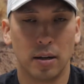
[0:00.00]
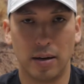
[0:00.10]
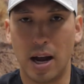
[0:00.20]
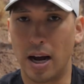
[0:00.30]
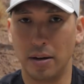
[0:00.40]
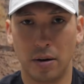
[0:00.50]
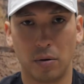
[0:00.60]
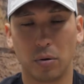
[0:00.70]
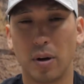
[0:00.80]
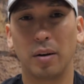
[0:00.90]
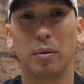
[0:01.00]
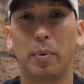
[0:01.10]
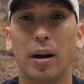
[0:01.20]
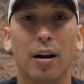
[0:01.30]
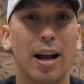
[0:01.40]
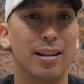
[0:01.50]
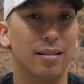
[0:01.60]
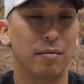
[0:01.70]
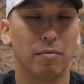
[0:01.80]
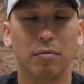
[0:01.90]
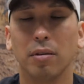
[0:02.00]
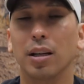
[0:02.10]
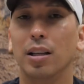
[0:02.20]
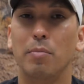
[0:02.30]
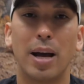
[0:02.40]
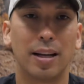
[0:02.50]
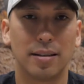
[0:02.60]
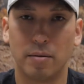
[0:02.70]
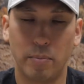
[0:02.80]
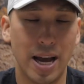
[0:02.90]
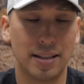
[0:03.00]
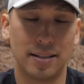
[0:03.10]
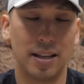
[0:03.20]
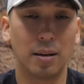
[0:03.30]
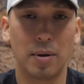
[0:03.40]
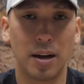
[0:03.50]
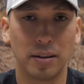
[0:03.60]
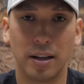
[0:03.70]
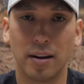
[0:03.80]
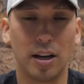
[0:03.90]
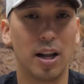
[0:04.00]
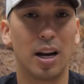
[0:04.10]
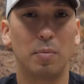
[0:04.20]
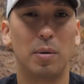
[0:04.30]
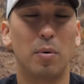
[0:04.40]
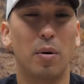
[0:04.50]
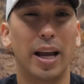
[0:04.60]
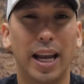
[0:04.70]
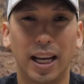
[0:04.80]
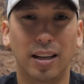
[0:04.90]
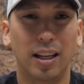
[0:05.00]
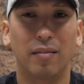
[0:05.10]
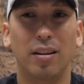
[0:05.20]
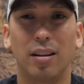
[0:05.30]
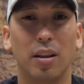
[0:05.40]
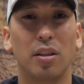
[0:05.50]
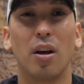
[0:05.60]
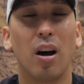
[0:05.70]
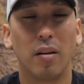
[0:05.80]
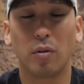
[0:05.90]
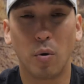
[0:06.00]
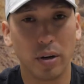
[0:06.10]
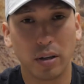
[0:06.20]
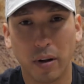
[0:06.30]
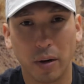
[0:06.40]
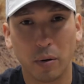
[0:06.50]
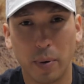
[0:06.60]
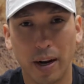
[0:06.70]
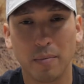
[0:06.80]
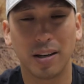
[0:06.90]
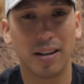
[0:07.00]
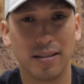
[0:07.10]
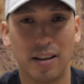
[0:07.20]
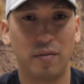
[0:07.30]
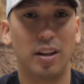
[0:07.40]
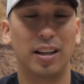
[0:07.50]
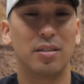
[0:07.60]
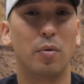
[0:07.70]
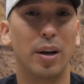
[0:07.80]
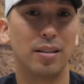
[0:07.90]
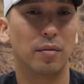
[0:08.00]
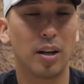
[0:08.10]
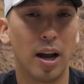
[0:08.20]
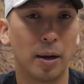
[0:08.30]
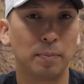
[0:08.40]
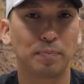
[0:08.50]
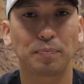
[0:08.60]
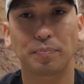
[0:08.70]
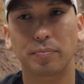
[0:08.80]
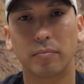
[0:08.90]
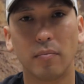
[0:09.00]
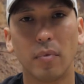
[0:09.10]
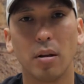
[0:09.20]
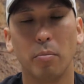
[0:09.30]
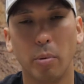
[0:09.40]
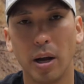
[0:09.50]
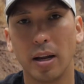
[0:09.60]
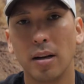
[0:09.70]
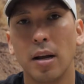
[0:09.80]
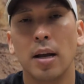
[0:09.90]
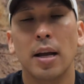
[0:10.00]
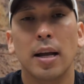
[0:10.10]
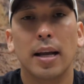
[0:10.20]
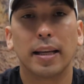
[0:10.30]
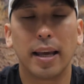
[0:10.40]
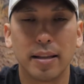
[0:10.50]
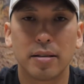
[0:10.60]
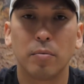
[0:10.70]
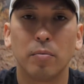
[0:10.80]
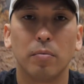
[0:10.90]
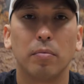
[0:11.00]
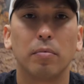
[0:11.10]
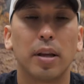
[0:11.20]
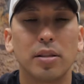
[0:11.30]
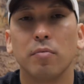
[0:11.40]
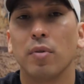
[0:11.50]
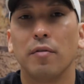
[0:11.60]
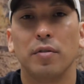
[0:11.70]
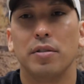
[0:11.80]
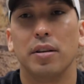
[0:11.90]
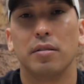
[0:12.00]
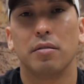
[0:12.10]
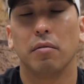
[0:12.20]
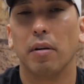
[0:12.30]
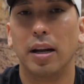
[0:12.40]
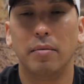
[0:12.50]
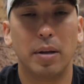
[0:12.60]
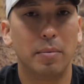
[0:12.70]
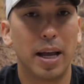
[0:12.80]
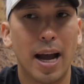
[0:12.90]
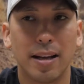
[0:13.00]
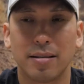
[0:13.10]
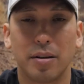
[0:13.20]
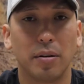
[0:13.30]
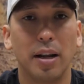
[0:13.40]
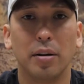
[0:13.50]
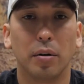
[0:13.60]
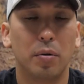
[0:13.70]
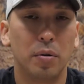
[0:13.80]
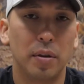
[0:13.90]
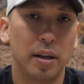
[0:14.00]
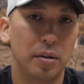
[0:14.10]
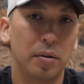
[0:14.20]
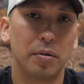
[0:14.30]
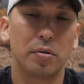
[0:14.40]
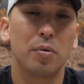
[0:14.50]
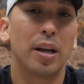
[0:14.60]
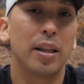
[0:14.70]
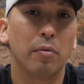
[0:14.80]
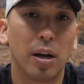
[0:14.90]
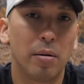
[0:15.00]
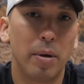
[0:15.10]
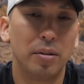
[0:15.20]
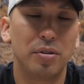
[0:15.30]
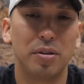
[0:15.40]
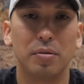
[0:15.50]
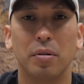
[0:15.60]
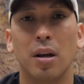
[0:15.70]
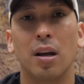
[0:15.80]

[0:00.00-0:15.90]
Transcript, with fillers: Now I know credit repair has a really bad, bad stigma out there and a lot of people hate even the thought of going to credit repair because they feel like it's a waste of time. But get some, get some references, right? Maybe ask your lender, who do they use? Who can they recommend to you?